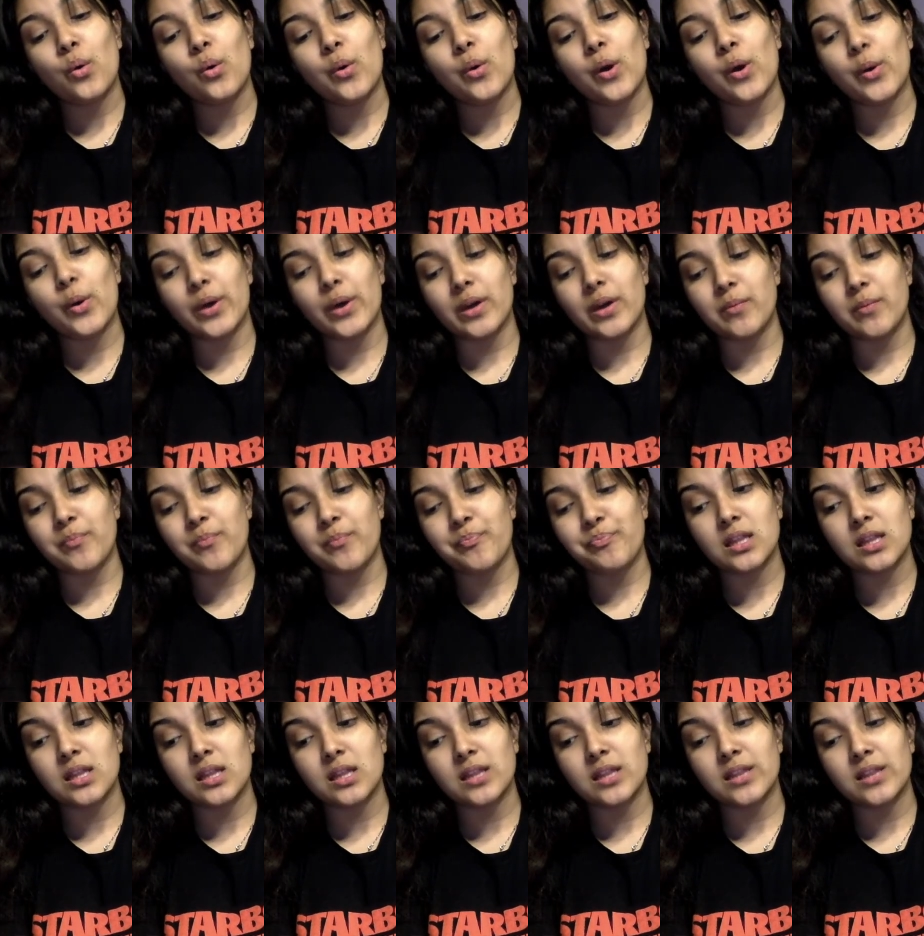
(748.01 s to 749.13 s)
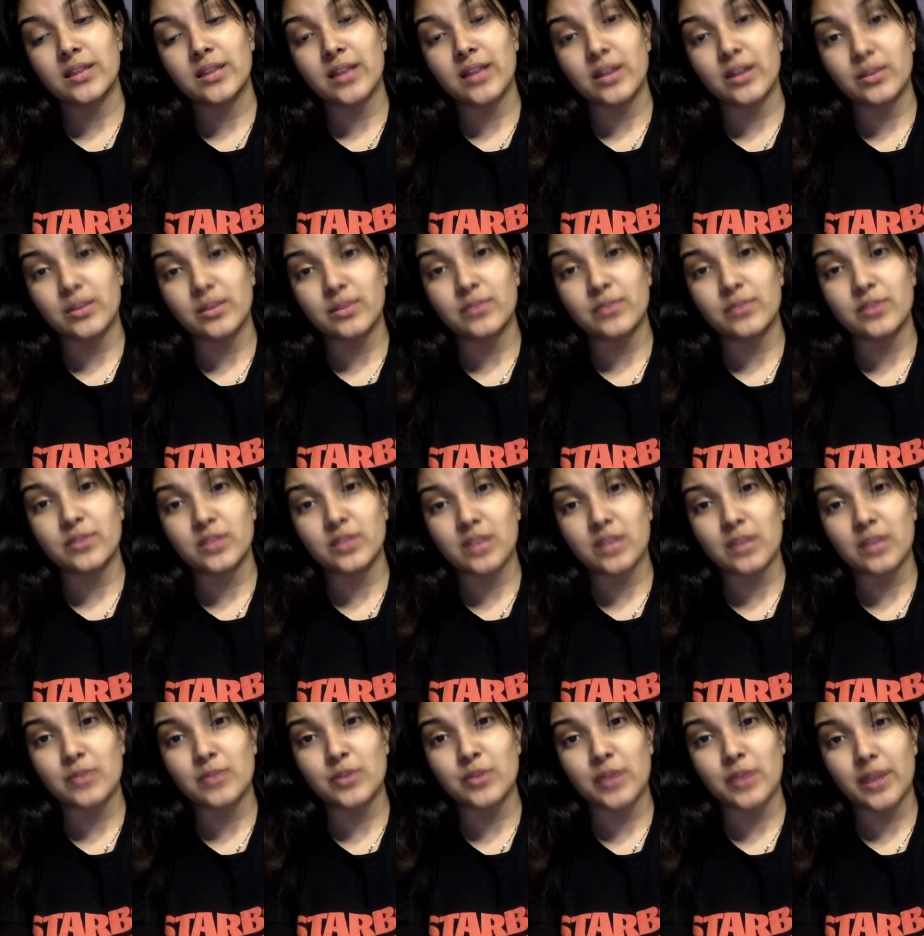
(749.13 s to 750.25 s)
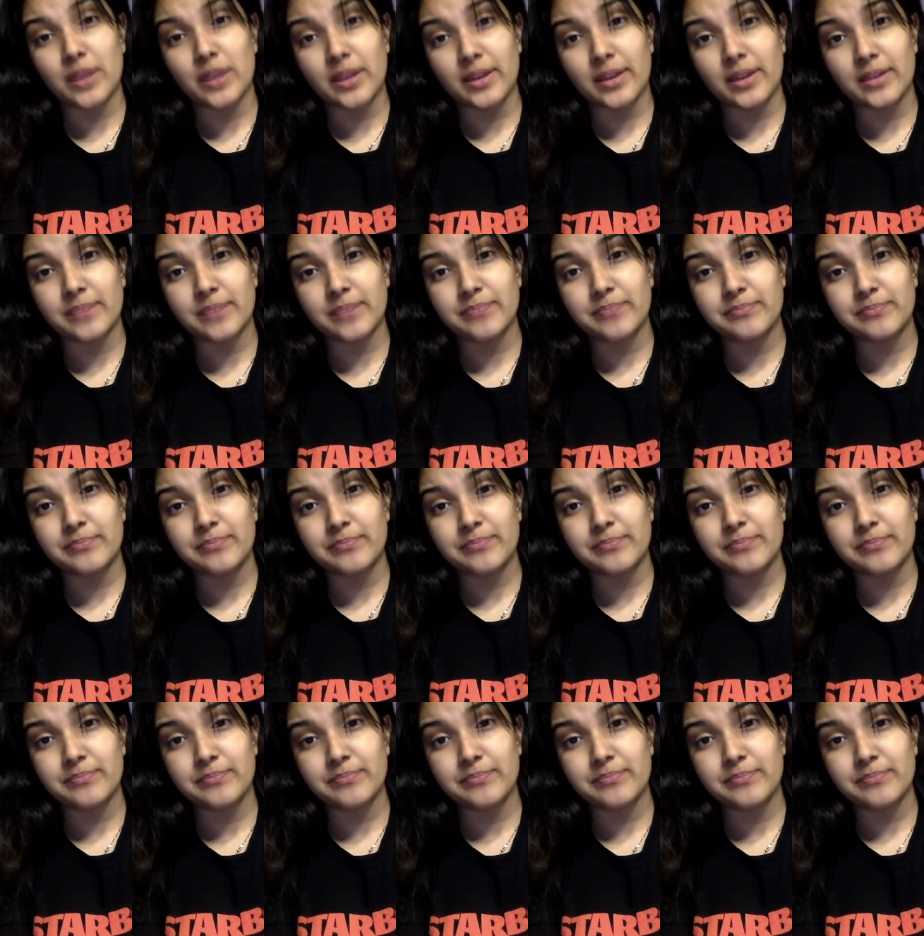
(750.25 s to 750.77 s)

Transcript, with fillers: Okay. That was my first time trying it.